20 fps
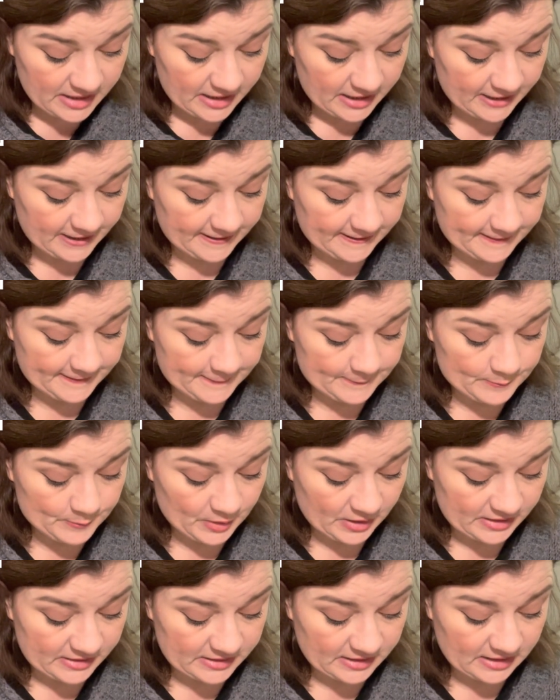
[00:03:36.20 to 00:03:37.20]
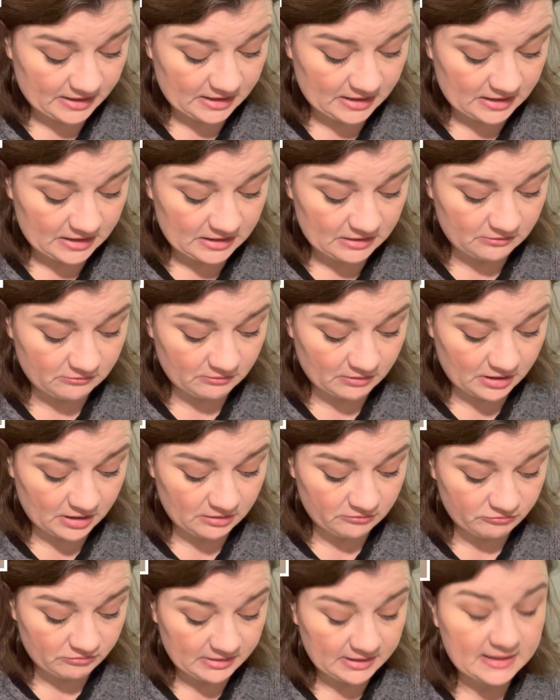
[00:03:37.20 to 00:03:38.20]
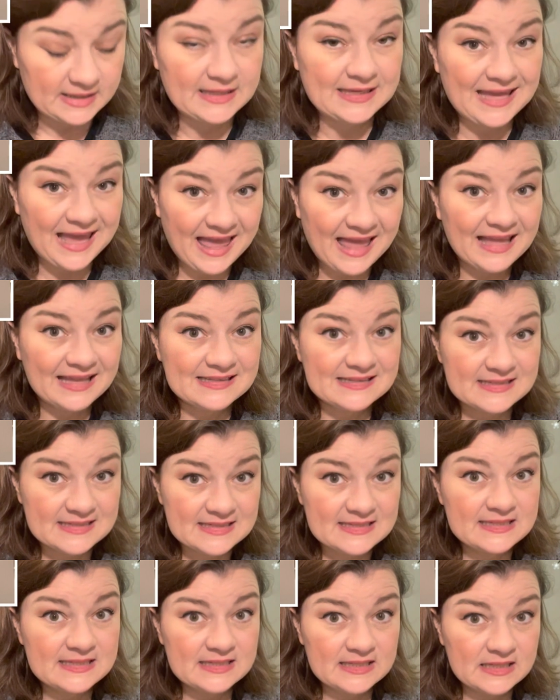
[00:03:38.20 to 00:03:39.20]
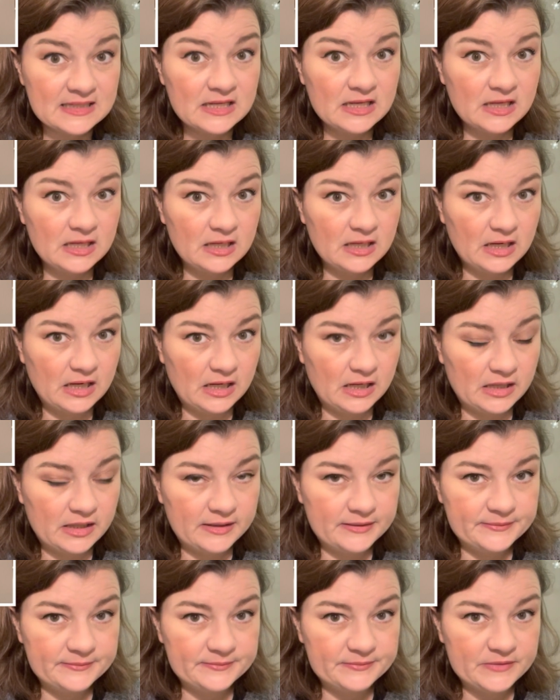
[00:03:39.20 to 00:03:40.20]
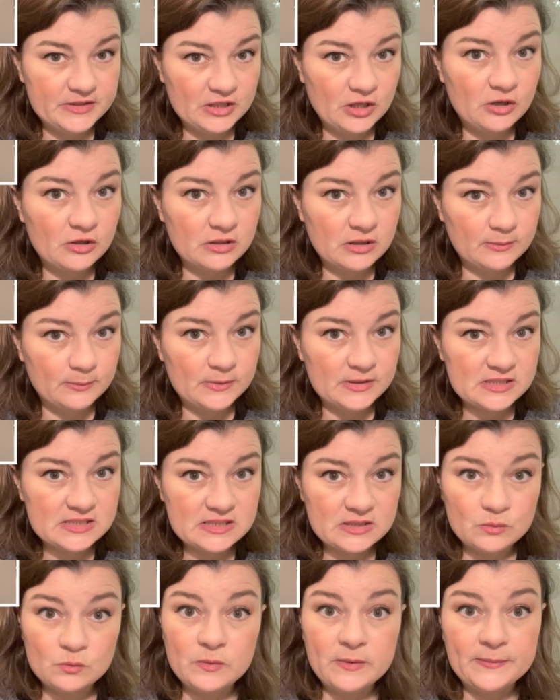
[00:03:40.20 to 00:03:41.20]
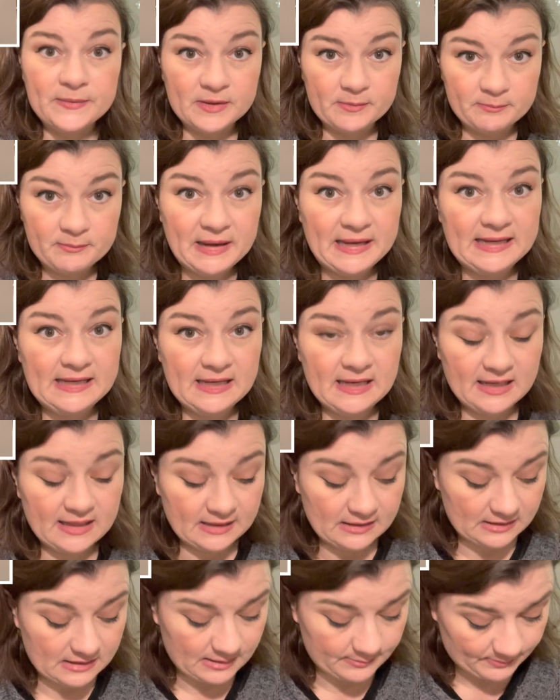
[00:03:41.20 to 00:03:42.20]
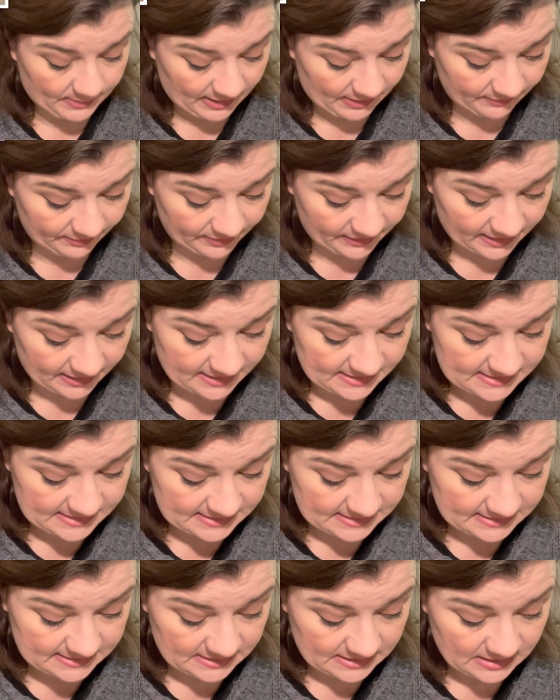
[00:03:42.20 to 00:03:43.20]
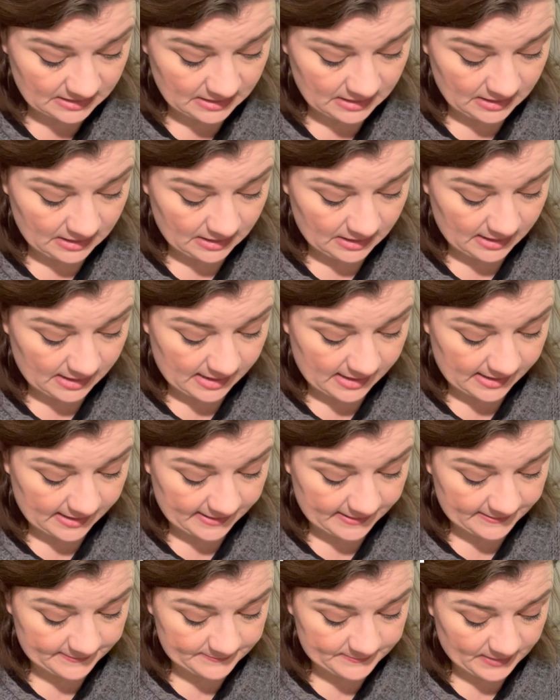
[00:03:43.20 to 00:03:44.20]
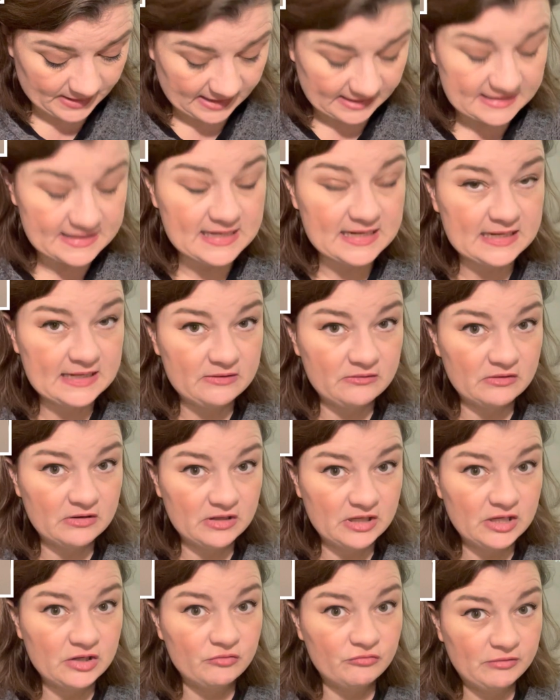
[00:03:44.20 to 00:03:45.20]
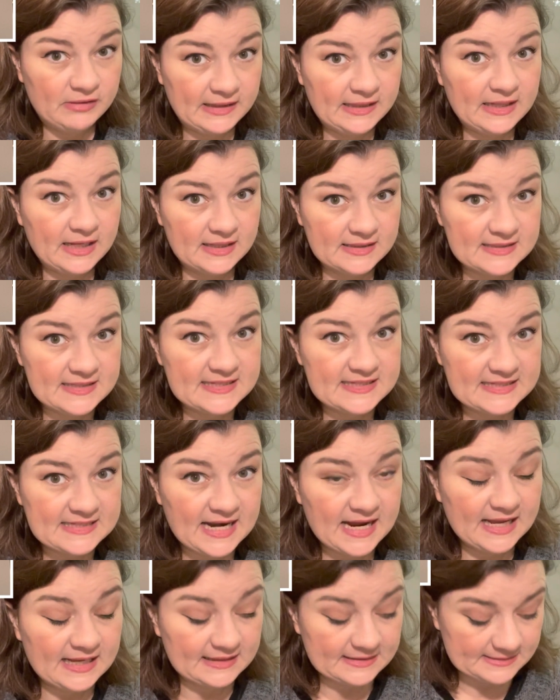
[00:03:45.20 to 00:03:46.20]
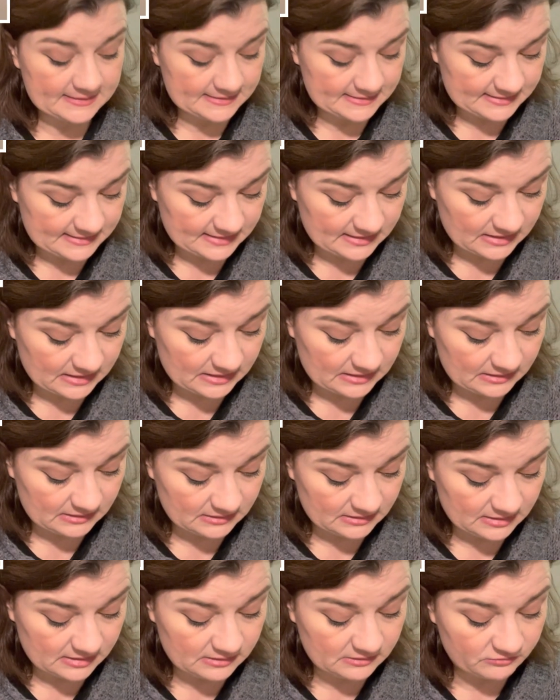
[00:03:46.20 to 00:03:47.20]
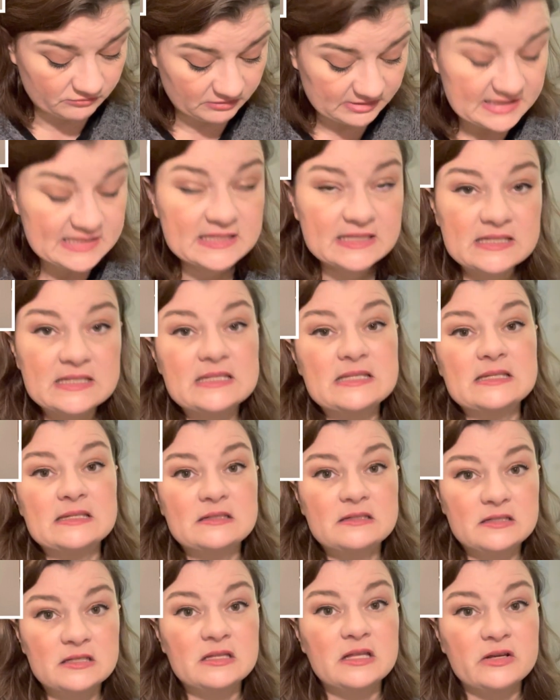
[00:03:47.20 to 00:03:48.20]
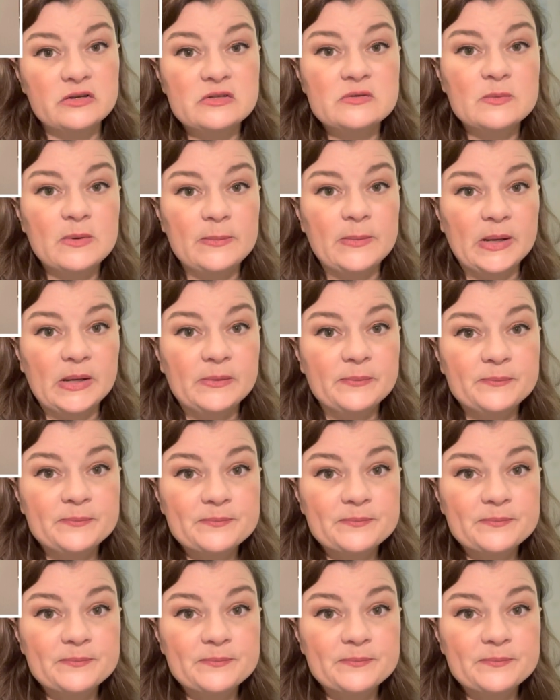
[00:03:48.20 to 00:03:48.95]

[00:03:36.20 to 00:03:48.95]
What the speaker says: I think he really gets the arguments that women are making about this. And he really understands the risks to those women.